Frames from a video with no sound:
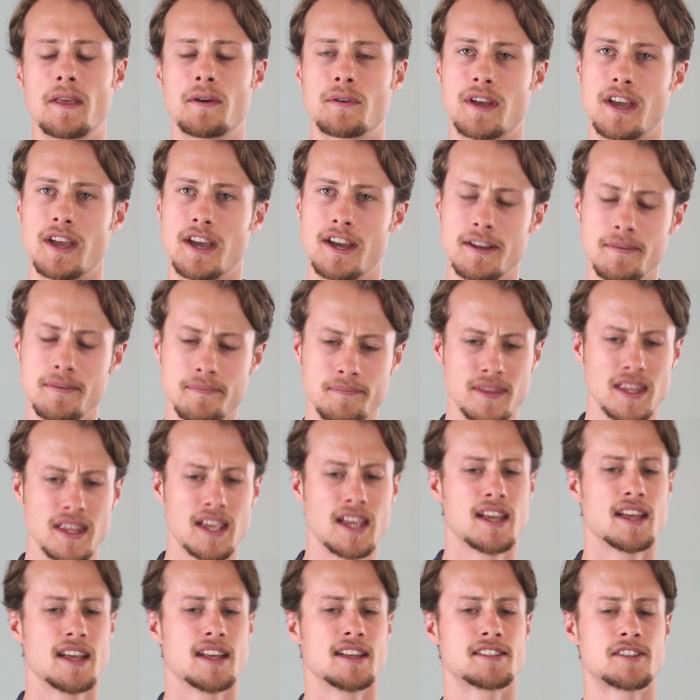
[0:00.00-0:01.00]
Okay,
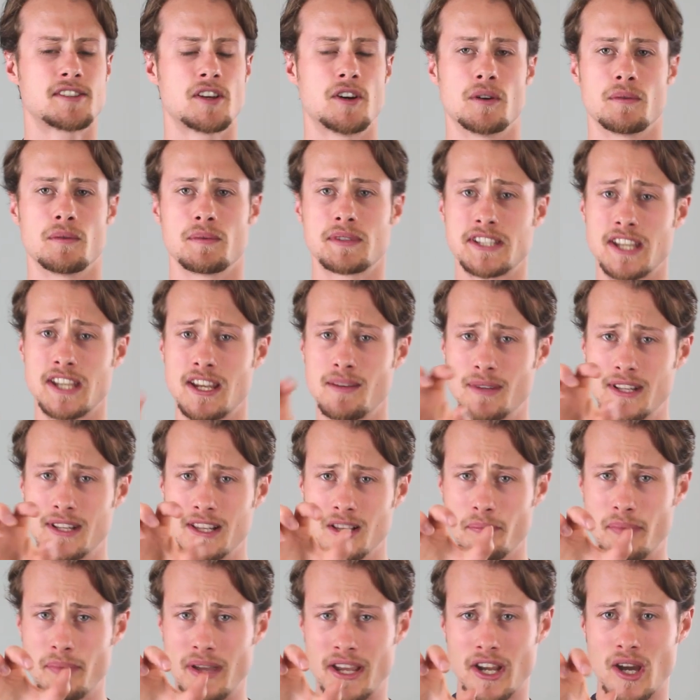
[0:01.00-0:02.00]
so same
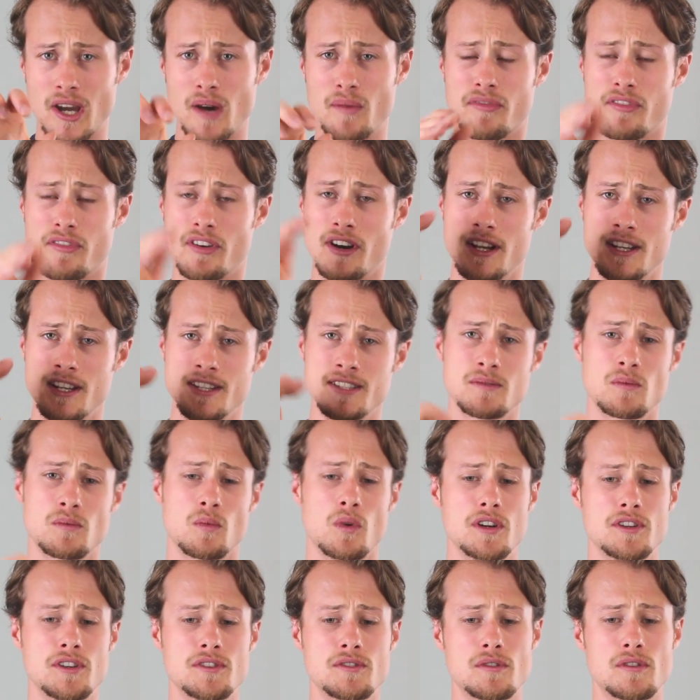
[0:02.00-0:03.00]
little pickup phrase,
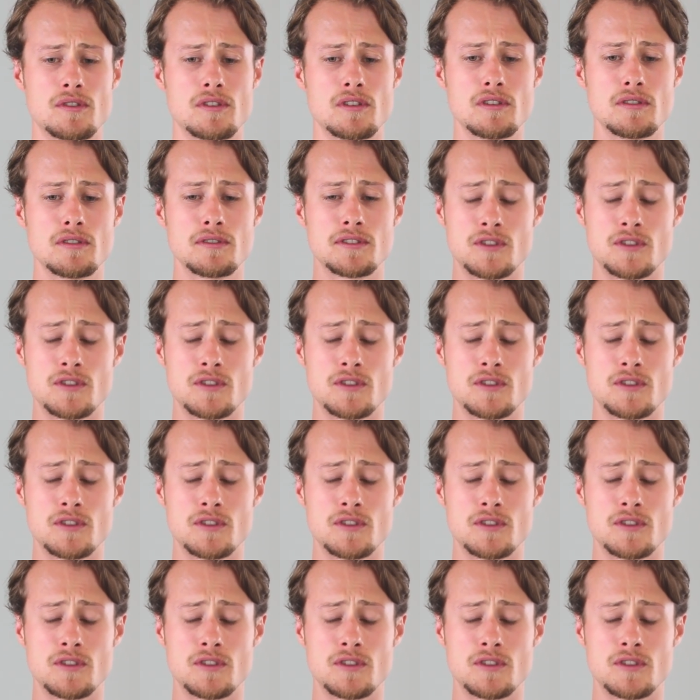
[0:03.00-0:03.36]
one draw,